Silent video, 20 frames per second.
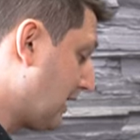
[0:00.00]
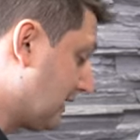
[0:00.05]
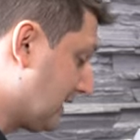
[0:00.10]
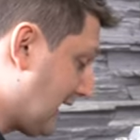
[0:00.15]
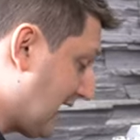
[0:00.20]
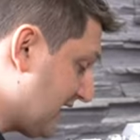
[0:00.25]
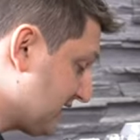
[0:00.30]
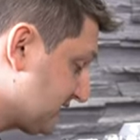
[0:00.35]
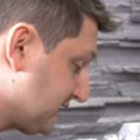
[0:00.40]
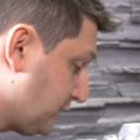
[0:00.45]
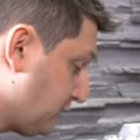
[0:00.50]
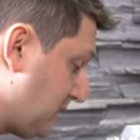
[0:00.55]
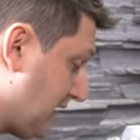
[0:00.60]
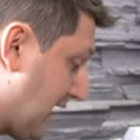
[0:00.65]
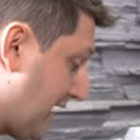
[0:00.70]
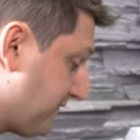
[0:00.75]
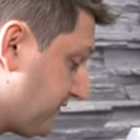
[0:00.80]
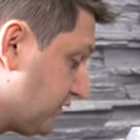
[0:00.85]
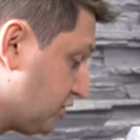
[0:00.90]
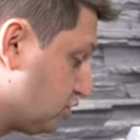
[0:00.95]
And lastly, we
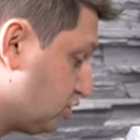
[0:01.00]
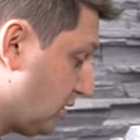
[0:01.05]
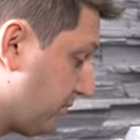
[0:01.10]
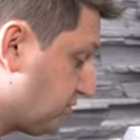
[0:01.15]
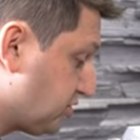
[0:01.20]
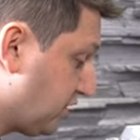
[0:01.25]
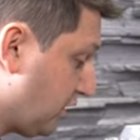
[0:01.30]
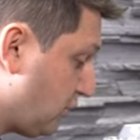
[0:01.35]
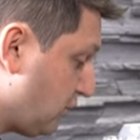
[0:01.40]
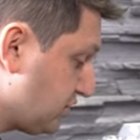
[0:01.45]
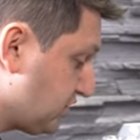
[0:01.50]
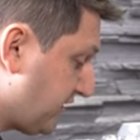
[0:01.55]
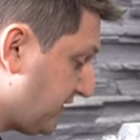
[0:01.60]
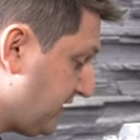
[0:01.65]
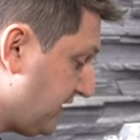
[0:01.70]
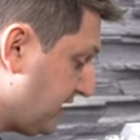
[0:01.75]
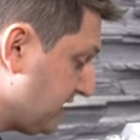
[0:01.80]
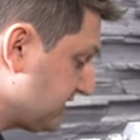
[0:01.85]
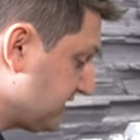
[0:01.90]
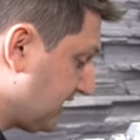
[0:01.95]
have the drip tray, which I
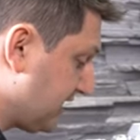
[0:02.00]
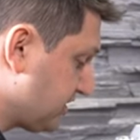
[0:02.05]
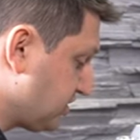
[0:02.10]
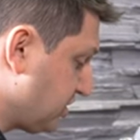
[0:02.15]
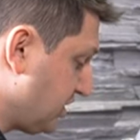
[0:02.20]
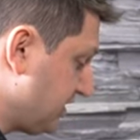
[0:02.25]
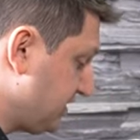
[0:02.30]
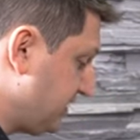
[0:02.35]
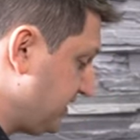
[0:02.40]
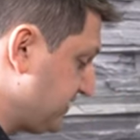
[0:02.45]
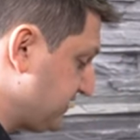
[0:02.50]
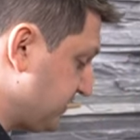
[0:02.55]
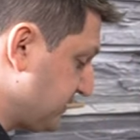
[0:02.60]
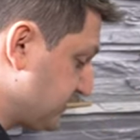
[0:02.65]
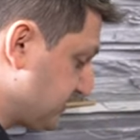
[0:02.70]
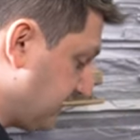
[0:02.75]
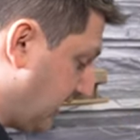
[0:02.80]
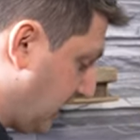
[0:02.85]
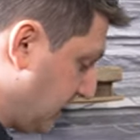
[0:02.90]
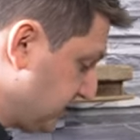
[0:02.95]
think is actually a decent
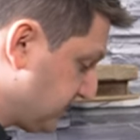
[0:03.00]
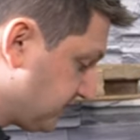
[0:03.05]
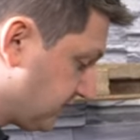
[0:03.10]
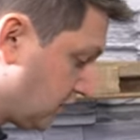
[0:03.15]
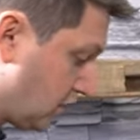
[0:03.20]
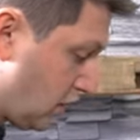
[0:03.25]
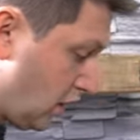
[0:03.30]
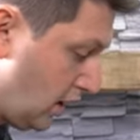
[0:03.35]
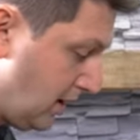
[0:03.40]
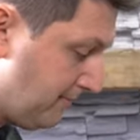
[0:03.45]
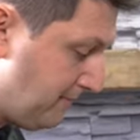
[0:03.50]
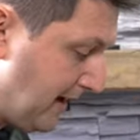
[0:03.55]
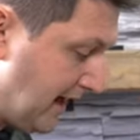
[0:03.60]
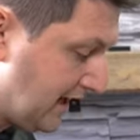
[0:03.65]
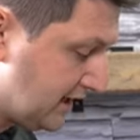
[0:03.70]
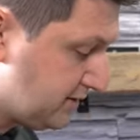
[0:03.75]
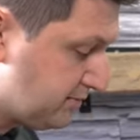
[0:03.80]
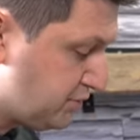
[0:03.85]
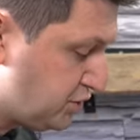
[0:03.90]
size for a compact